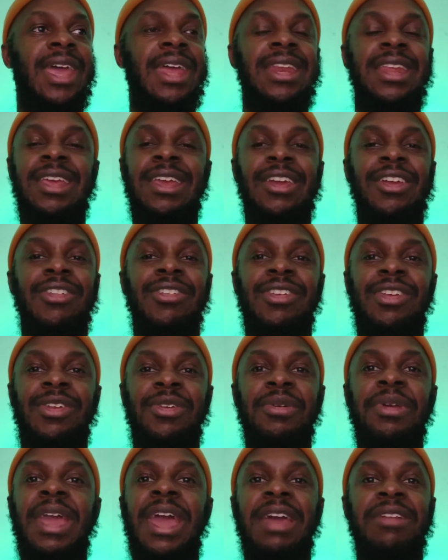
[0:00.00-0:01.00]
I didn't
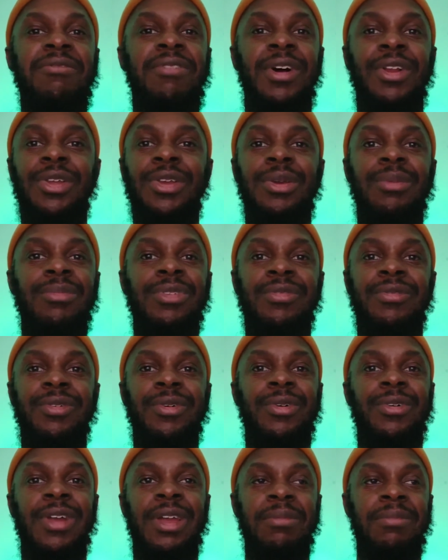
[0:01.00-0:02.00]
continue getting volumes
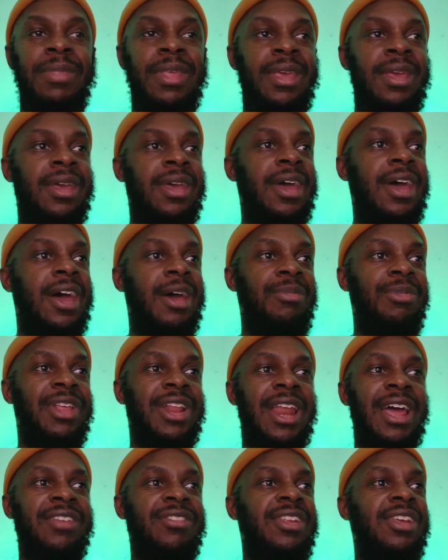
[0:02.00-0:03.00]
for it.
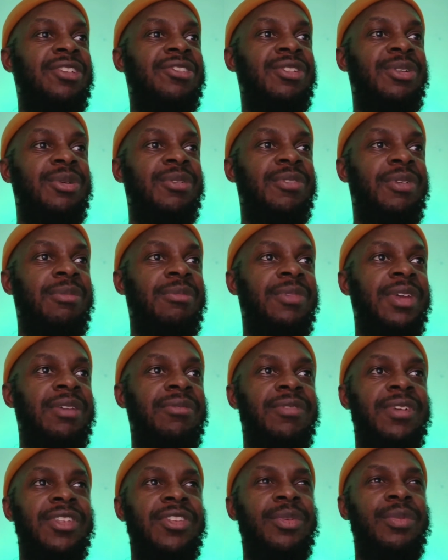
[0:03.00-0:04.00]
The last issue of
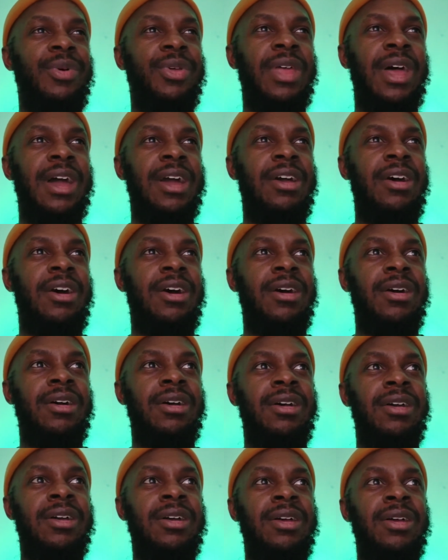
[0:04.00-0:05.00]
Invincible that I got
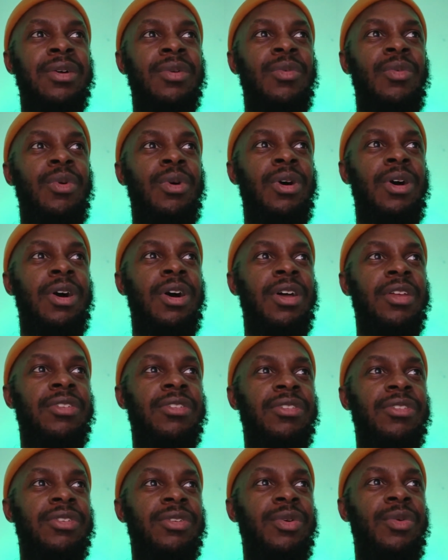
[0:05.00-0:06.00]

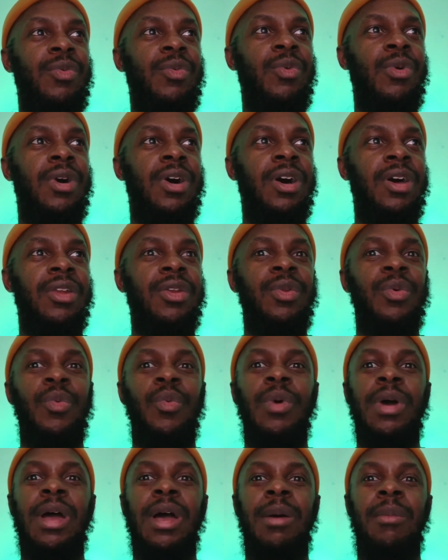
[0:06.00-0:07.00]
was
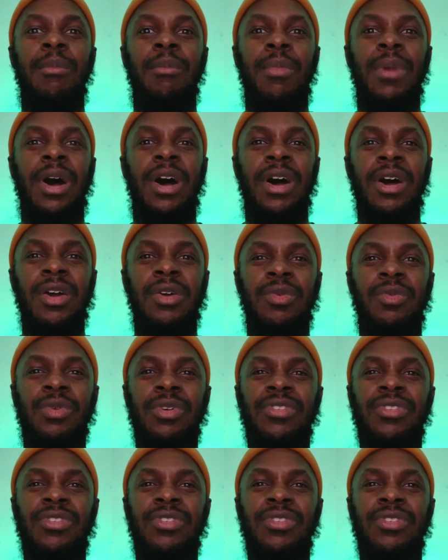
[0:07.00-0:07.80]
one where Mark